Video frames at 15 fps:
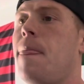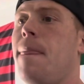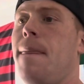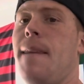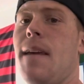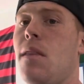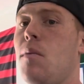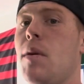
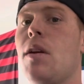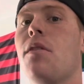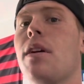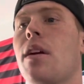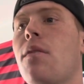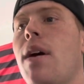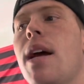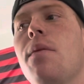And we don't
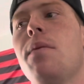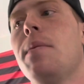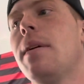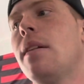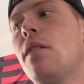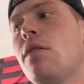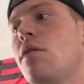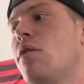get rain. We've
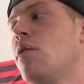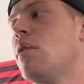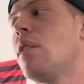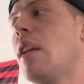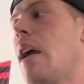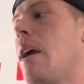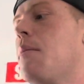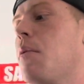getting
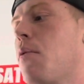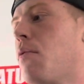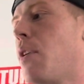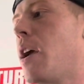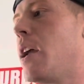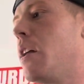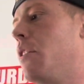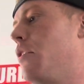slammed with rain